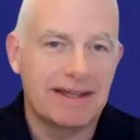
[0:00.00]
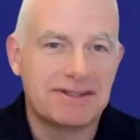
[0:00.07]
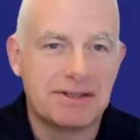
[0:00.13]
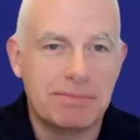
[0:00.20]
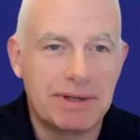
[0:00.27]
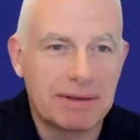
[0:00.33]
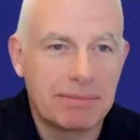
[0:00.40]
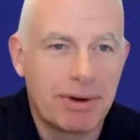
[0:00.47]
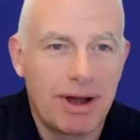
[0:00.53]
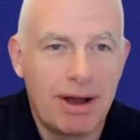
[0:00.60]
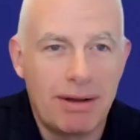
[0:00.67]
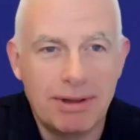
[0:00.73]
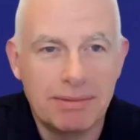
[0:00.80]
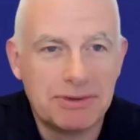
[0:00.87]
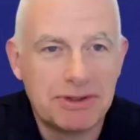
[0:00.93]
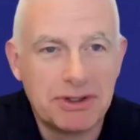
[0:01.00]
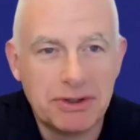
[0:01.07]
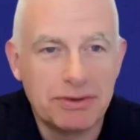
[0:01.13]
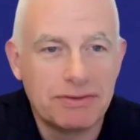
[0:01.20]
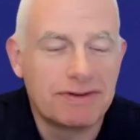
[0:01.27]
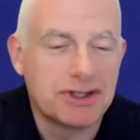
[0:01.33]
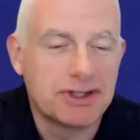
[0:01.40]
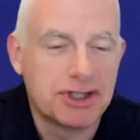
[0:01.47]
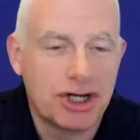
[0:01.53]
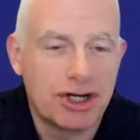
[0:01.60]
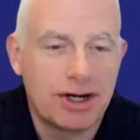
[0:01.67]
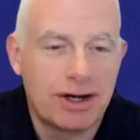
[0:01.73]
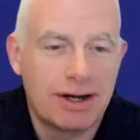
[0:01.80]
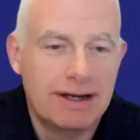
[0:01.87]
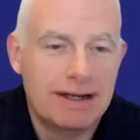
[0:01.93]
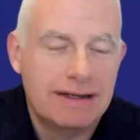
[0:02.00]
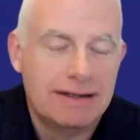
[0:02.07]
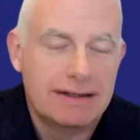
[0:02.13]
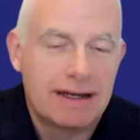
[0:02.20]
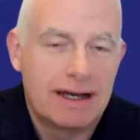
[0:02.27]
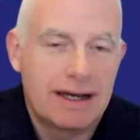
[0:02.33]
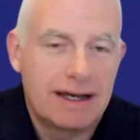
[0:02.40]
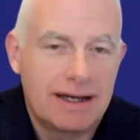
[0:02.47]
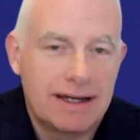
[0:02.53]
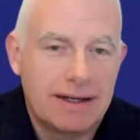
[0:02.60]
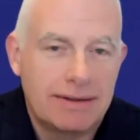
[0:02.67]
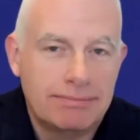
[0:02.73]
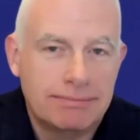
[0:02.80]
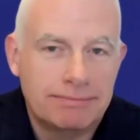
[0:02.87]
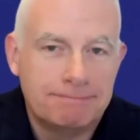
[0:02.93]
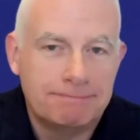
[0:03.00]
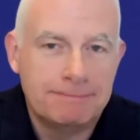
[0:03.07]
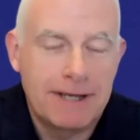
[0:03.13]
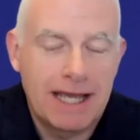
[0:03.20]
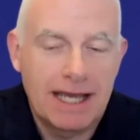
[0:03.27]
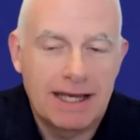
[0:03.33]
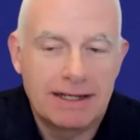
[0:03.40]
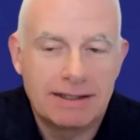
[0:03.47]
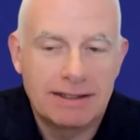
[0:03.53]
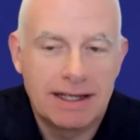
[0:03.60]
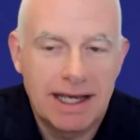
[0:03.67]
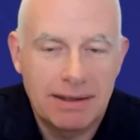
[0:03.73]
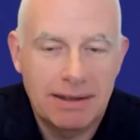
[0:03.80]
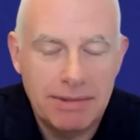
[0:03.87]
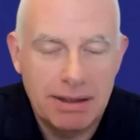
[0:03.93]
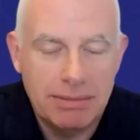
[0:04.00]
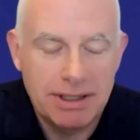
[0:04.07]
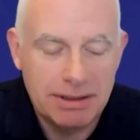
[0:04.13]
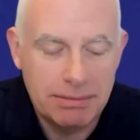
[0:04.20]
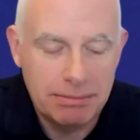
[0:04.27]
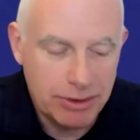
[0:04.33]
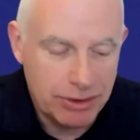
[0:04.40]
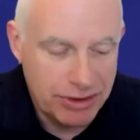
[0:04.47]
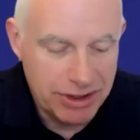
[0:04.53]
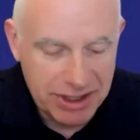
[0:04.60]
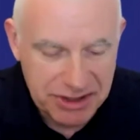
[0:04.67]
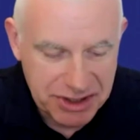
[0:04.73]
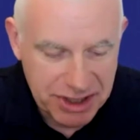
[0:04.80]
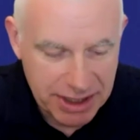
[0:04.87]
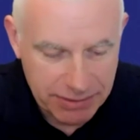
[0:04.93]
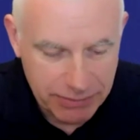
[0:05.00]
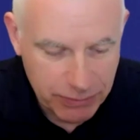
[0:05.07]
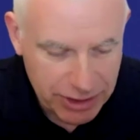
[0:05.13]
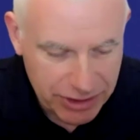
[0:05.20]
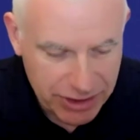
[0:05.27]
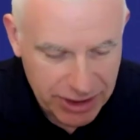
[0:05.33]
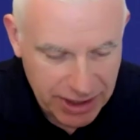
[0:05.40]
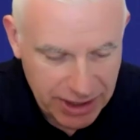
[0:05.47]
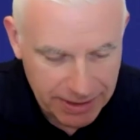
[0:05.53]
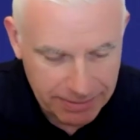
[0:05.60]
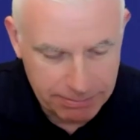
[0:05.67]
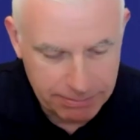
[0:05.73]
that's a big problem too, for sure. And maybe to build this in with,